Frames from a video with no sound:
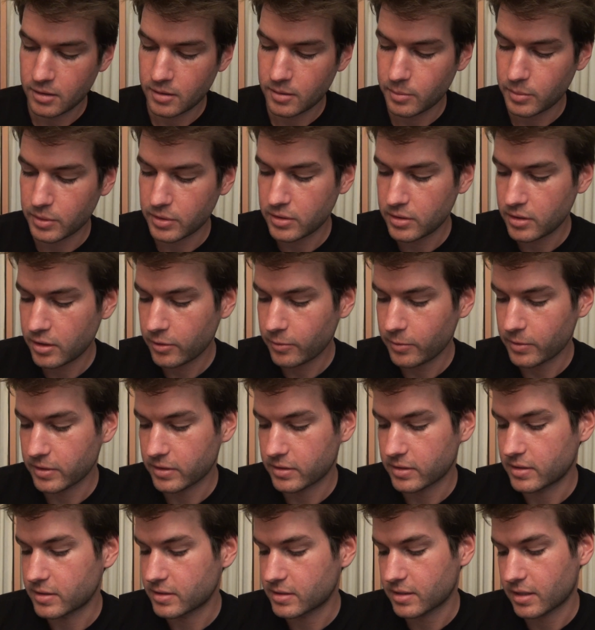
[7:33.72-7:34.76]
but no one
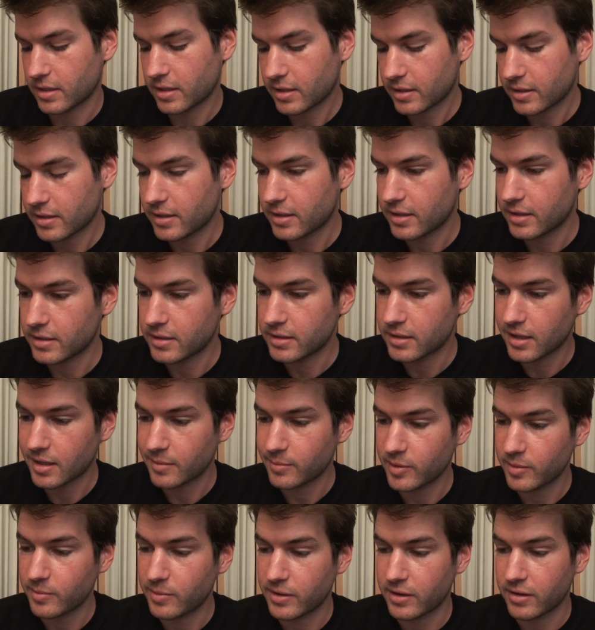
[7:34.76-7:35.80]
could say he had not
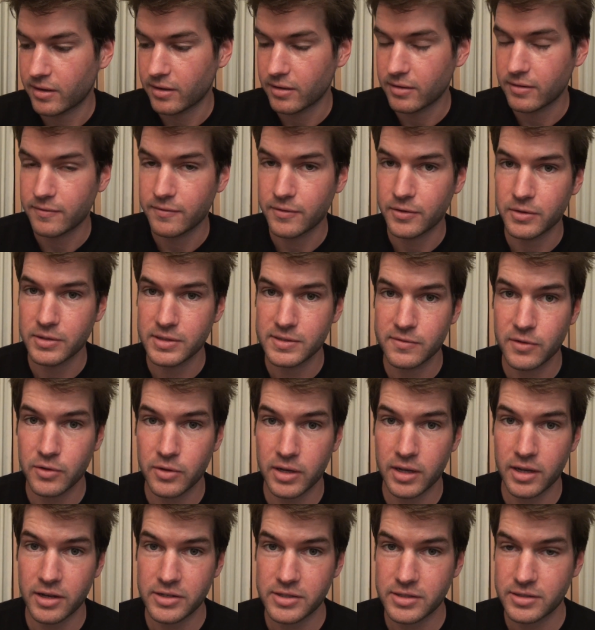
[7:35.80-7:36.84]
prepared for his
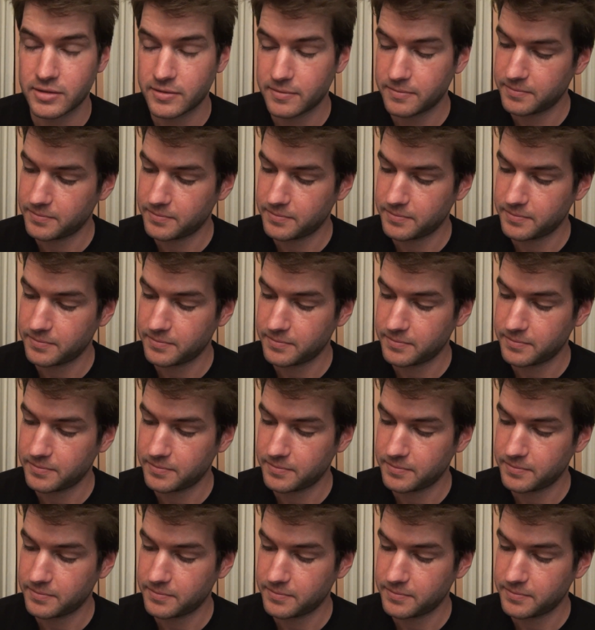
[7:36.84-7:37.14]
vocation,